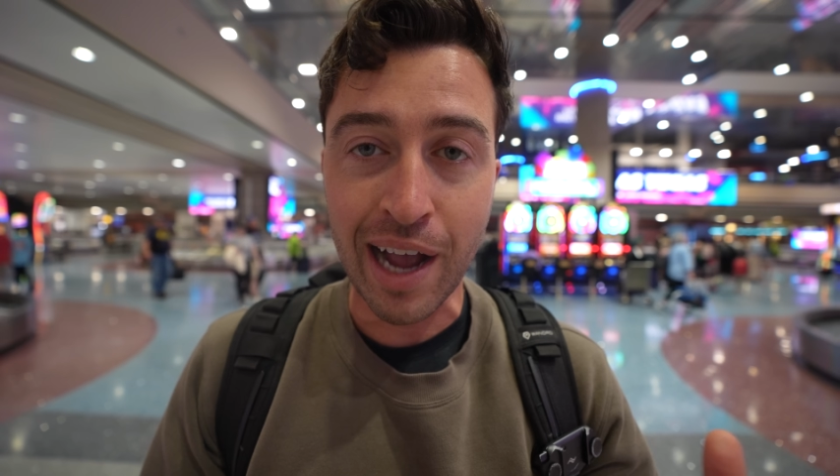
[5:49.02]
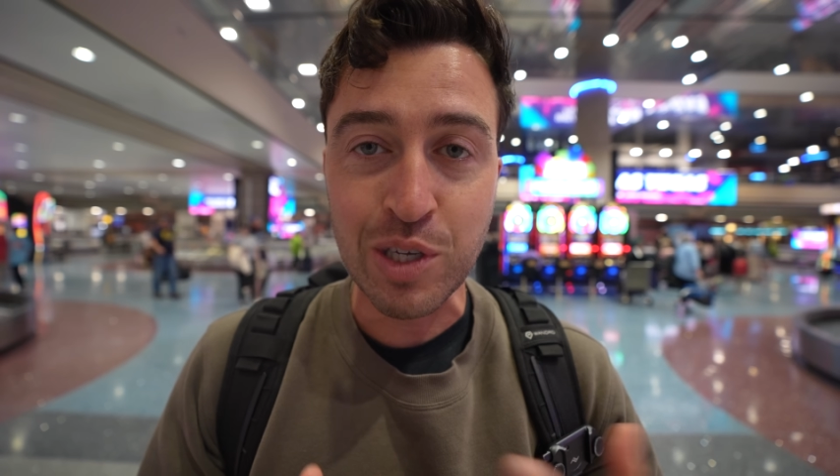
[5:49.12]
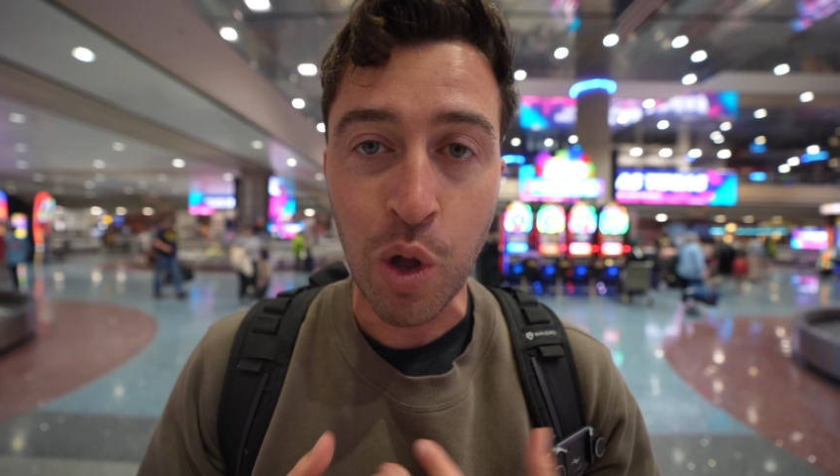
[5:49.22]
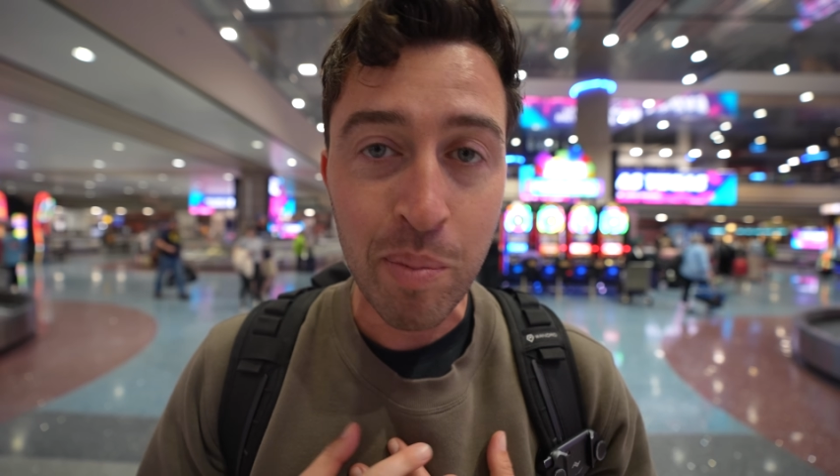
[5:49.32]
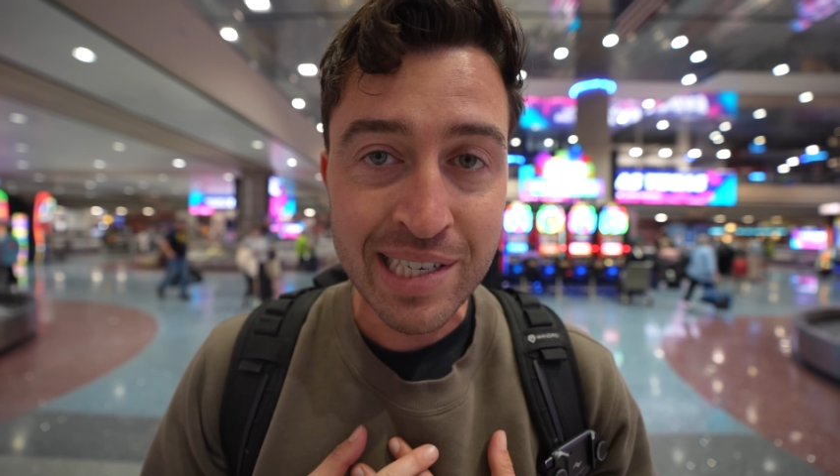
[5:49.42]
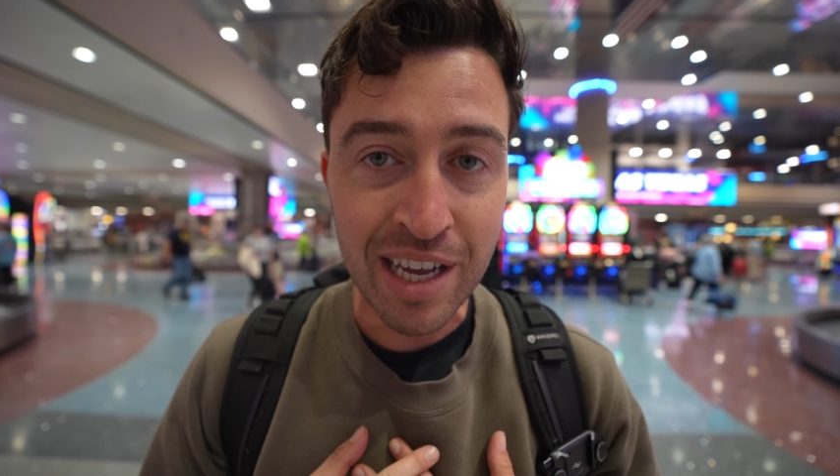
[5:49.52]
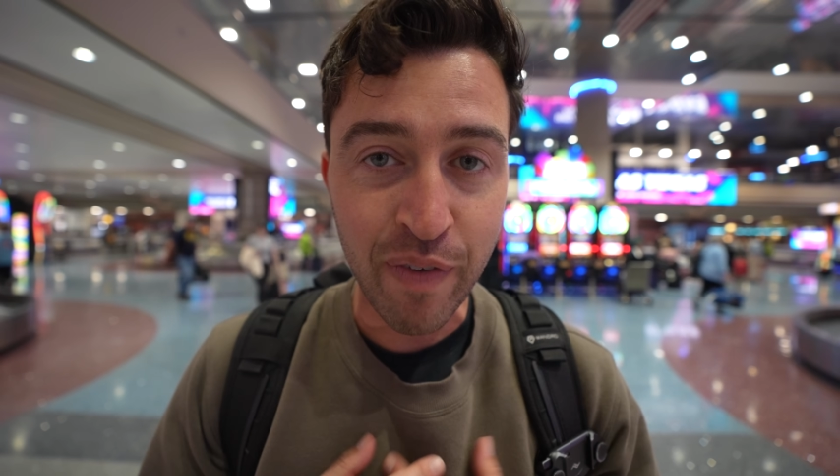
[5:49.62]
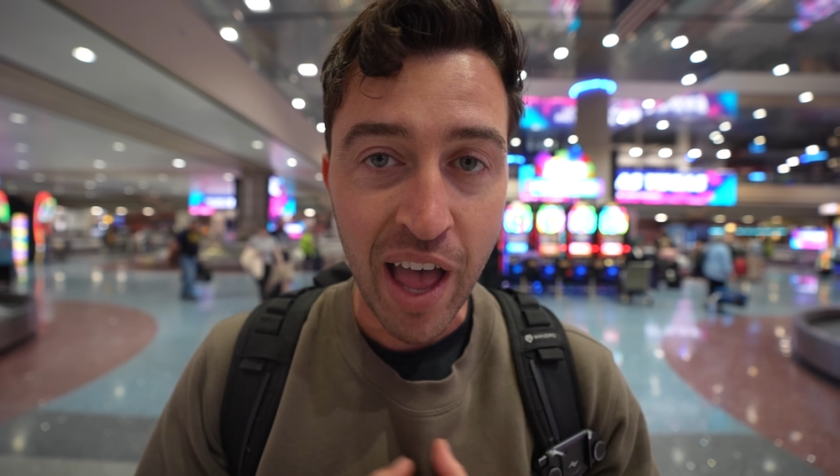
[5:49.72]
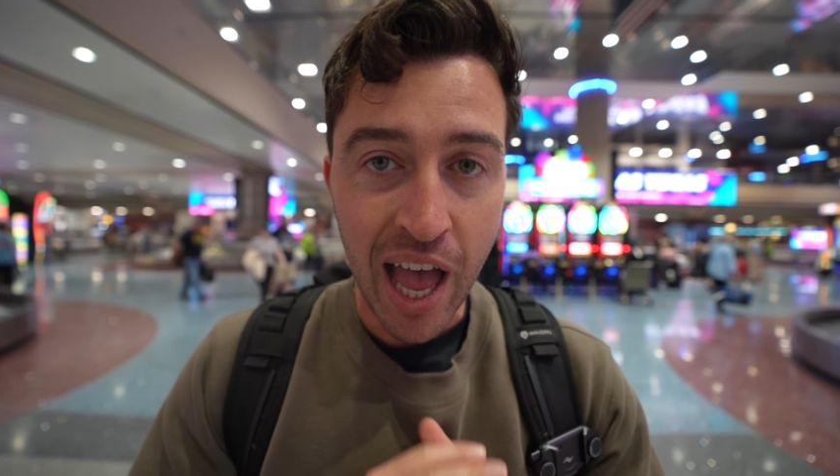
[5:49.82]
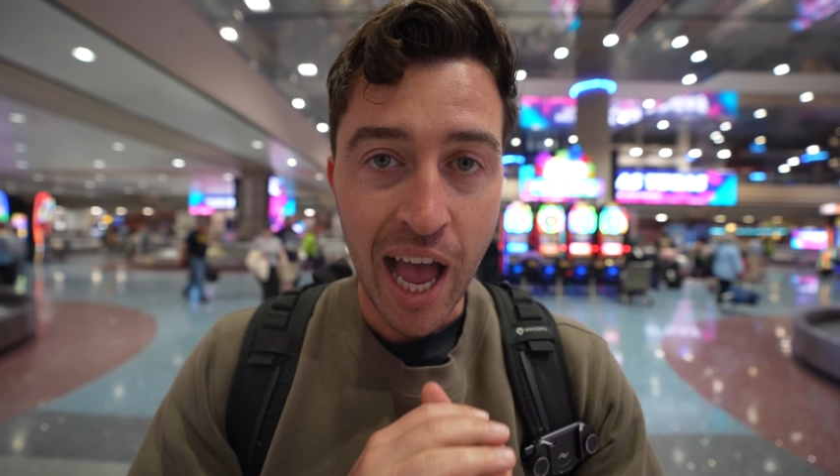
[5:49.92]
I told
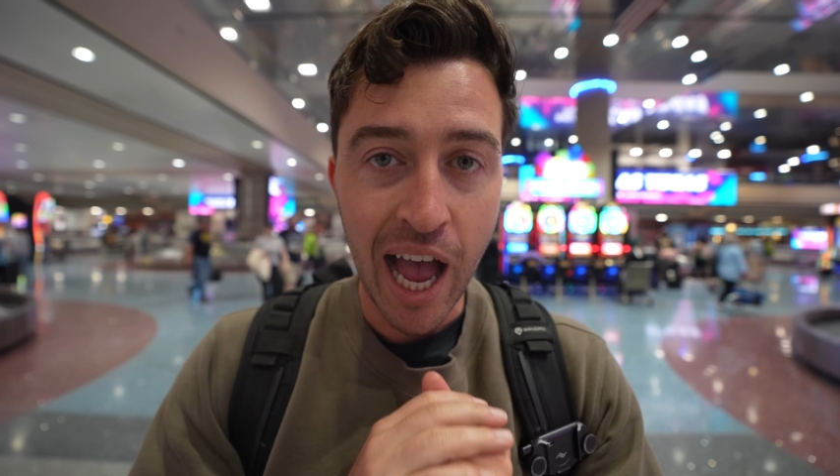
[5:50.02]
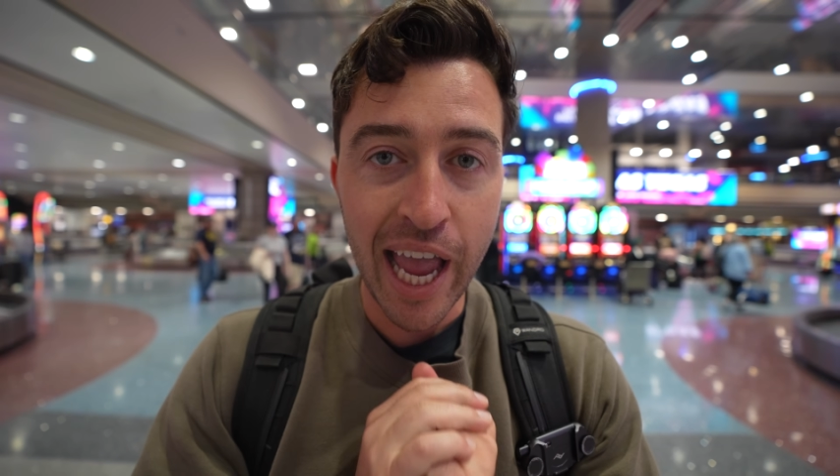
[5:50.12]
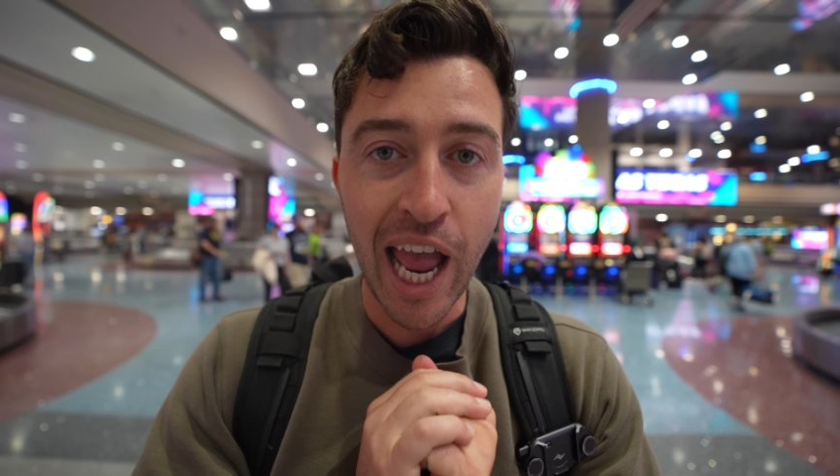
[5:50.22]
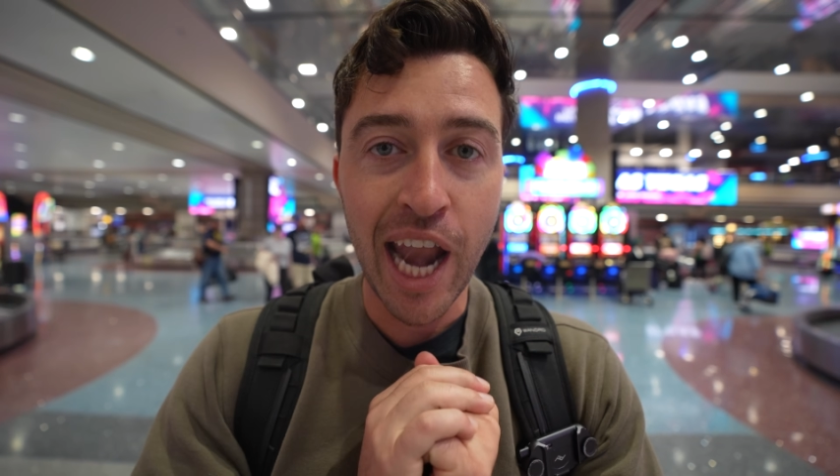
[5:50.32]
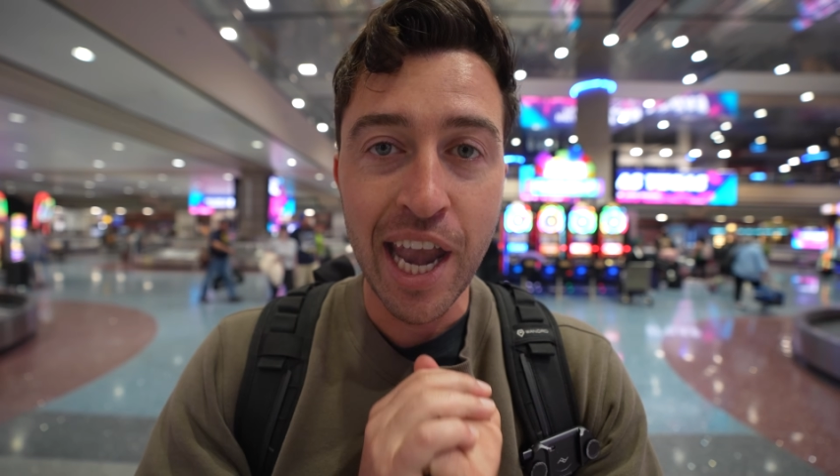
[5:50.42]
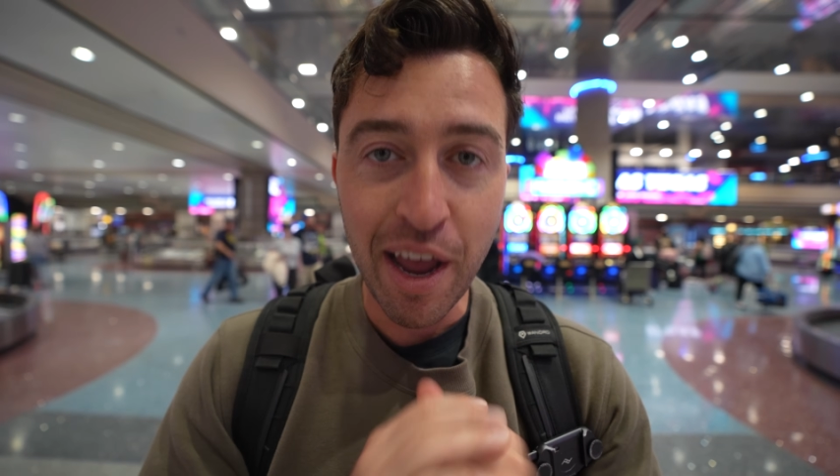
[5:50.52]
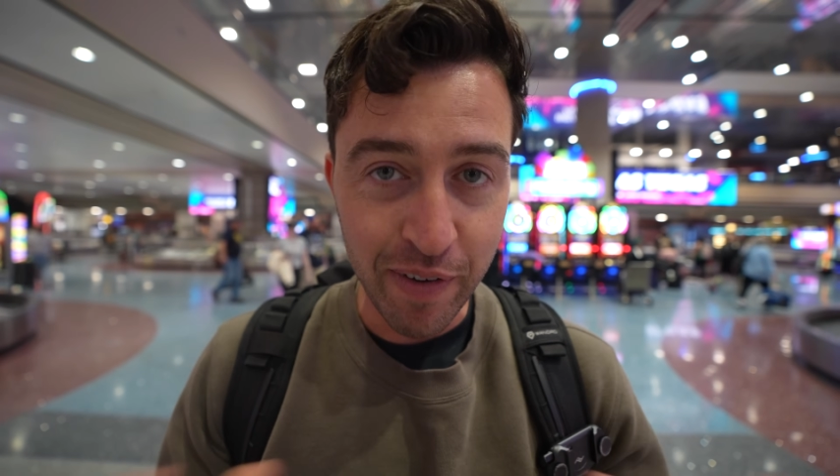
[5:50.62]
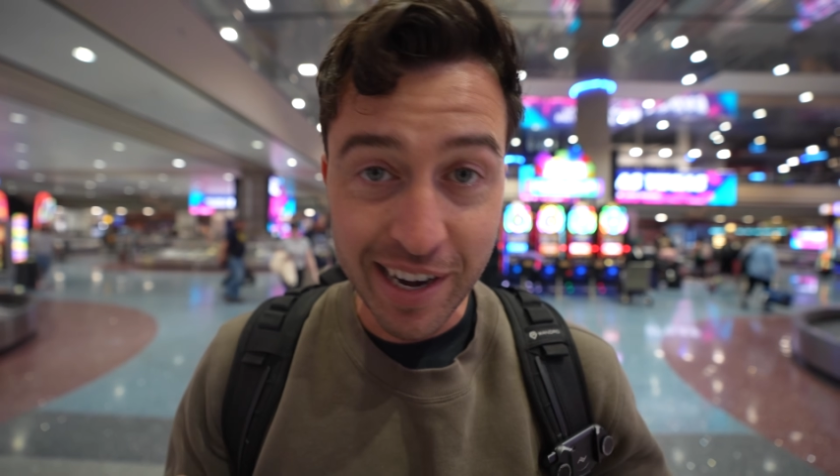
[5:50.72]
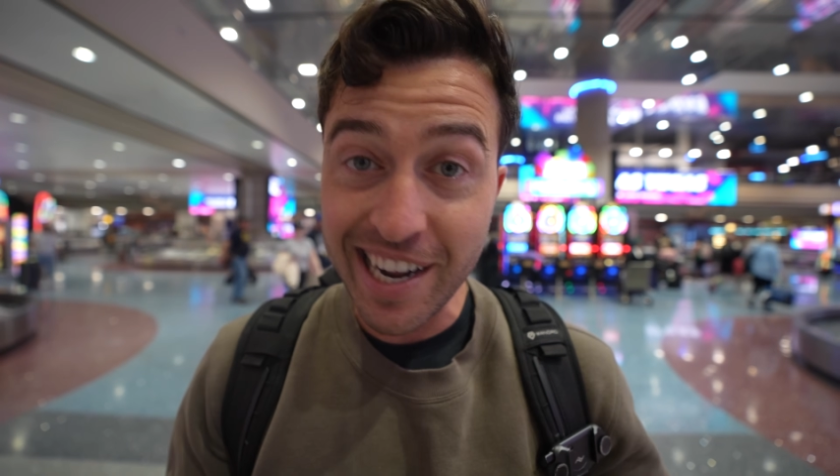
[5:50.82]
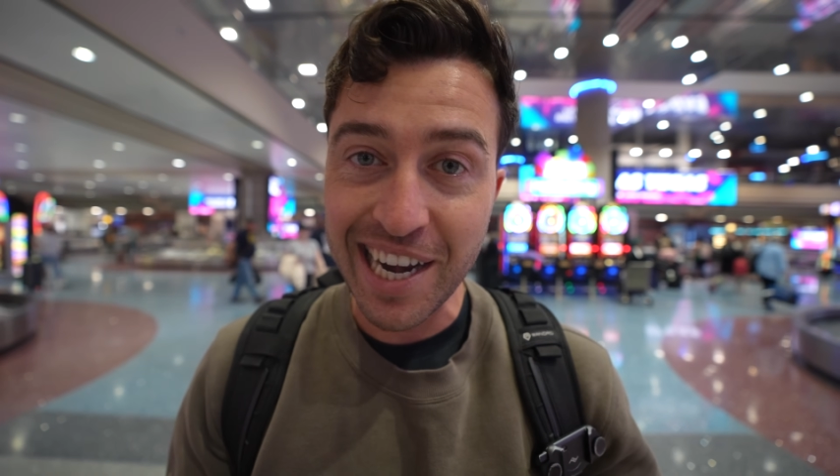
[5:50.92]
myself I
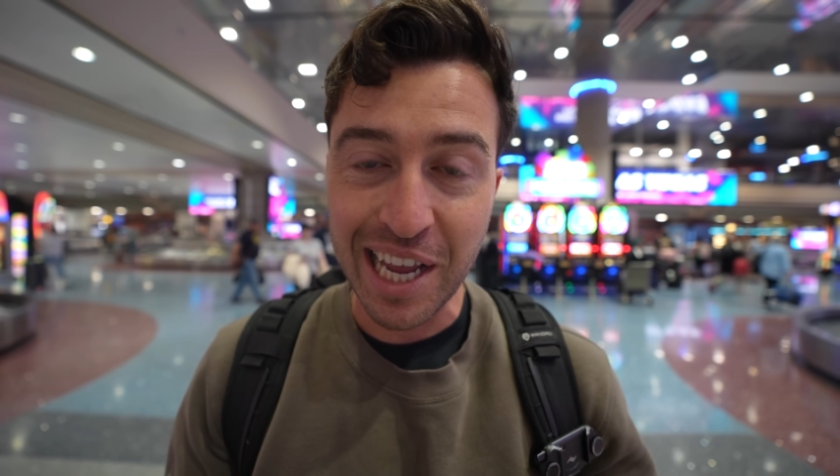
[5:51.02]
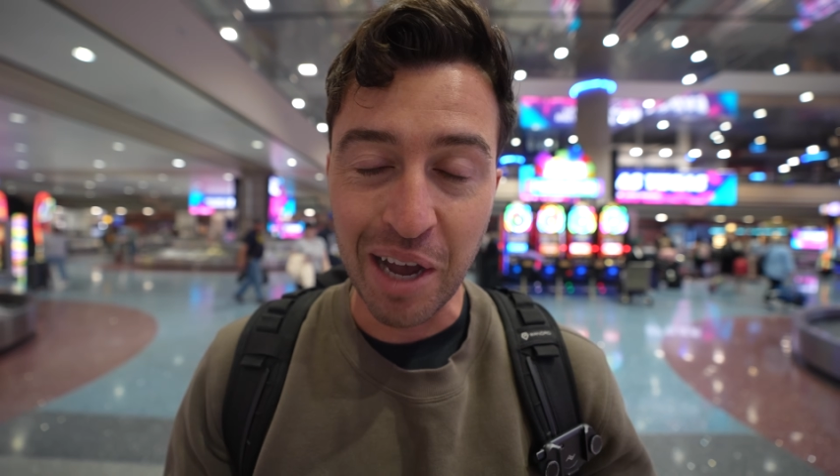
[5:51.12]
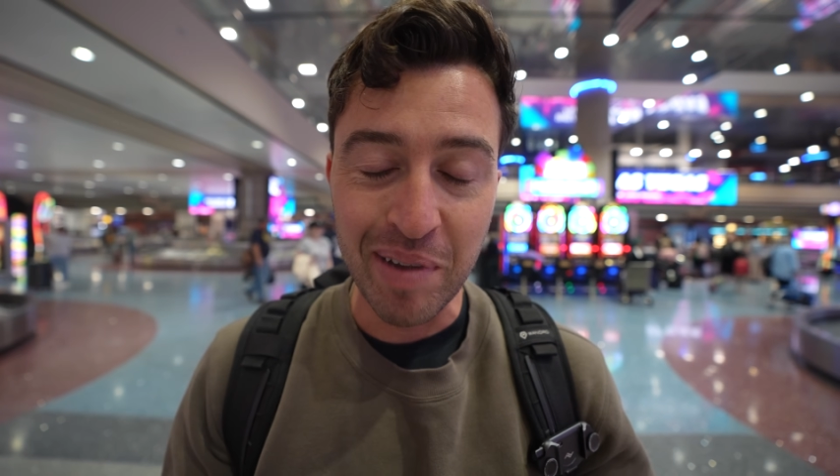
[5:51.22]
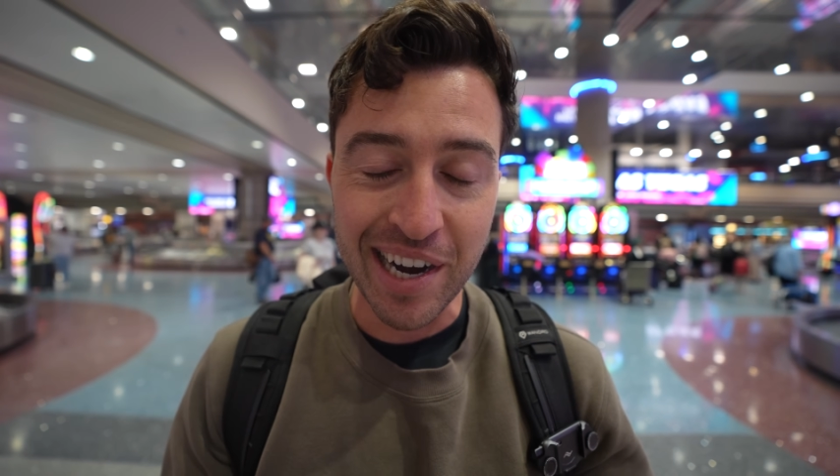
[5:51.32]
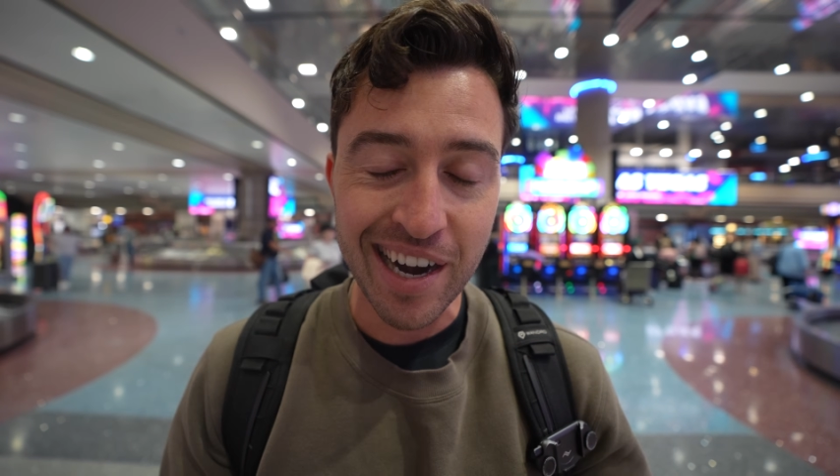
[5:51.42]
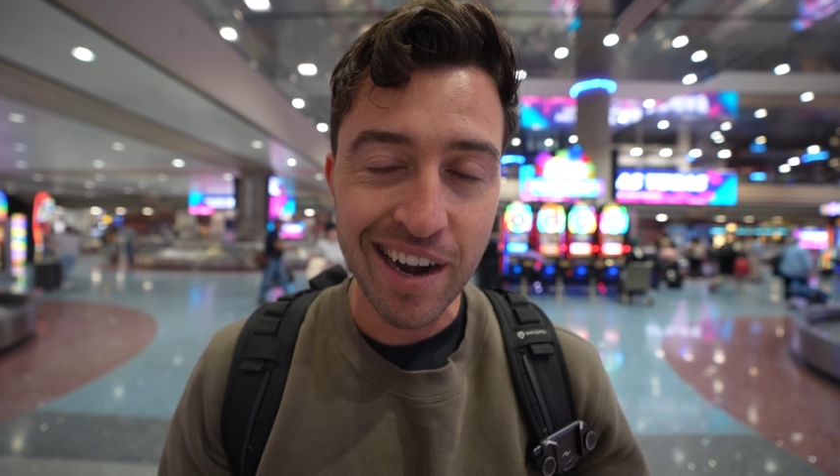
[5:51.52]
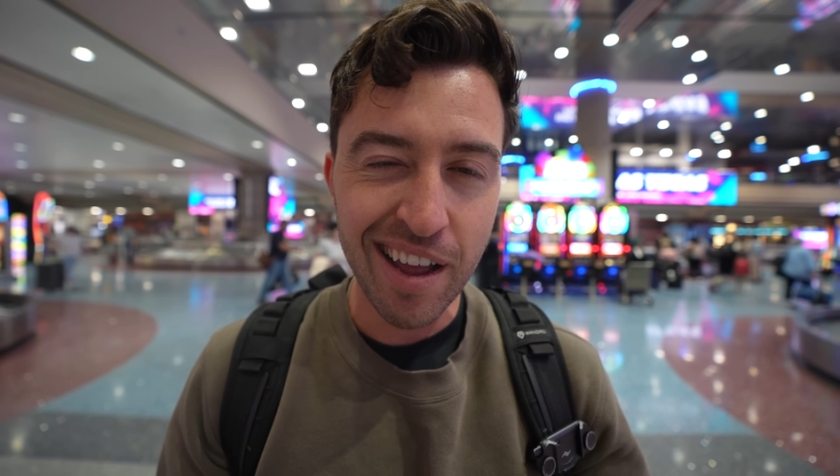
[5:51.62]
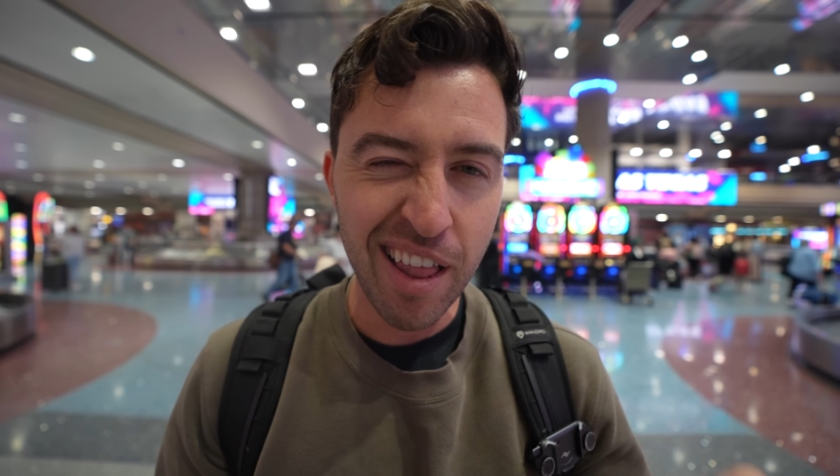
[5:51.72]
never needed to come here